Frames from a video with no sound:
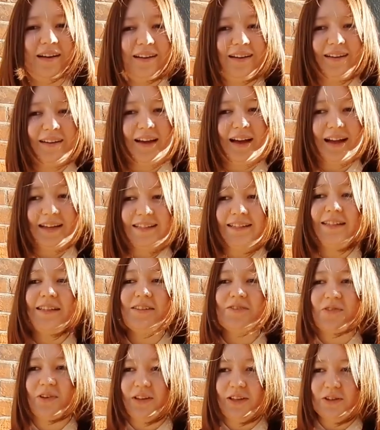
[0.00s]
Uh, I did
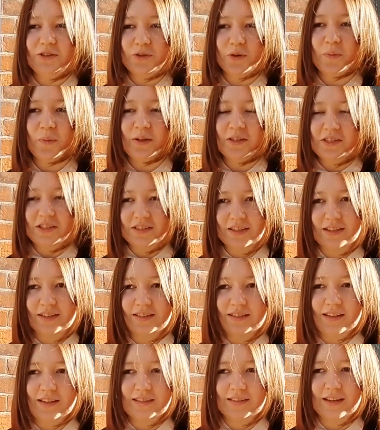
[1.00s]
really enjoy my
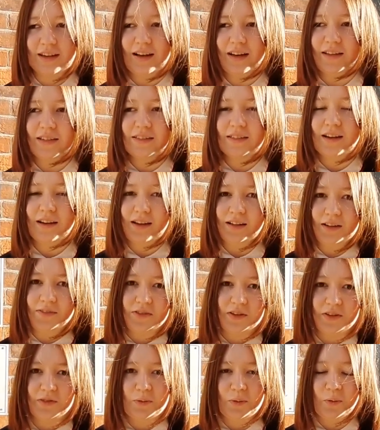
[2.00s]
GCSEs at Cardiff
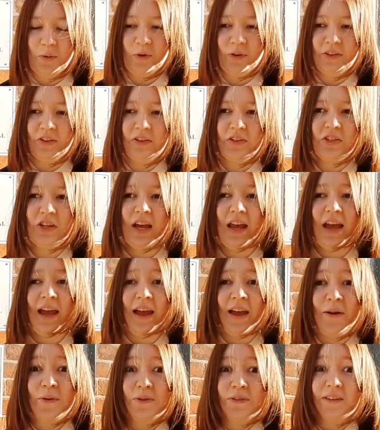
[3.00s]
Form College.
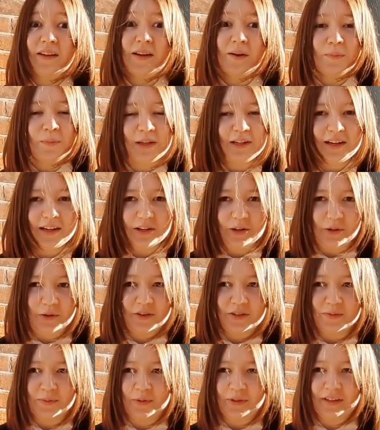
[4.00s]
It was a completely new
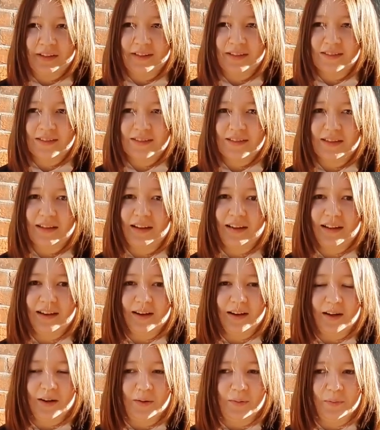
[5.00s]
experience
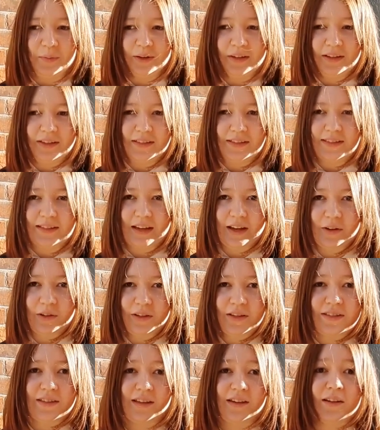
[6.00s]
uh, because I only
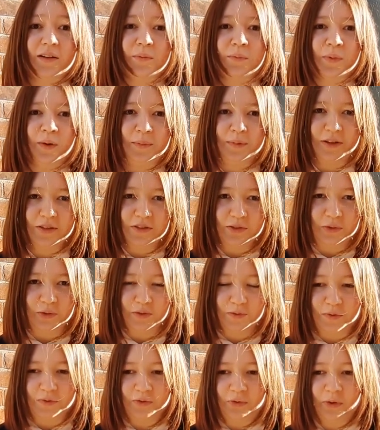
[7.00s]
studied in public schools
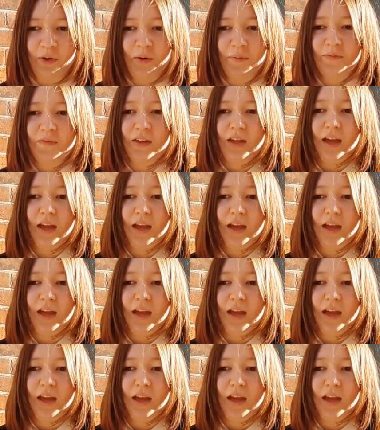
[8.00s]
before,